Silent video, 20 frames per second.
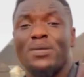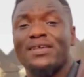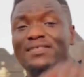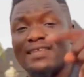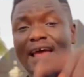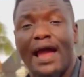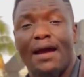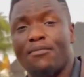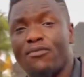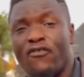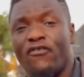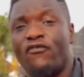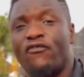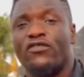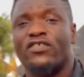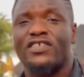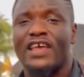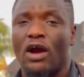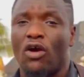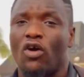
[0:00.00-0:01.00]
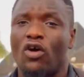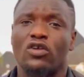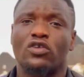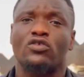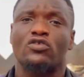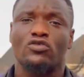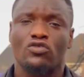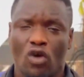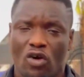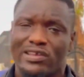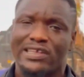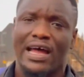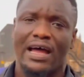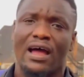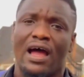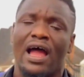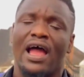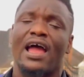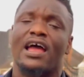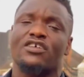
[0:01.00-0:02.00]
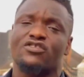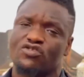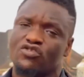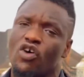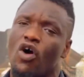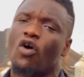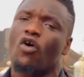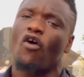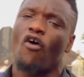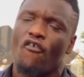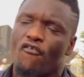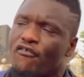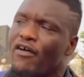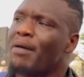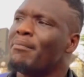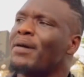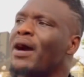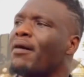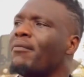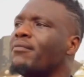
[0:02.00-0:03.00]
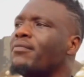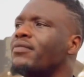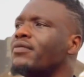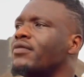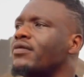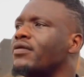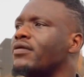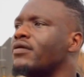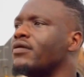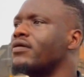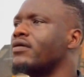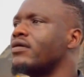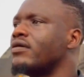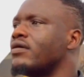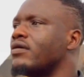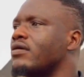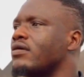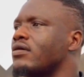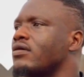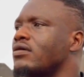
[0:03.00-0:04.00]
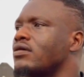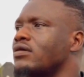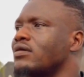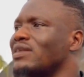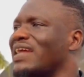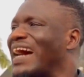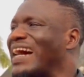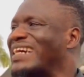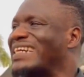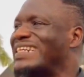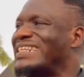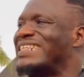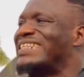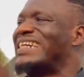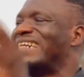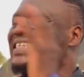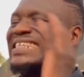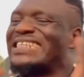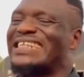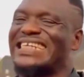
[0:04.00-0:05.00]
Mr. Ibu's second daughter, son, confirm her. Now I can't hear the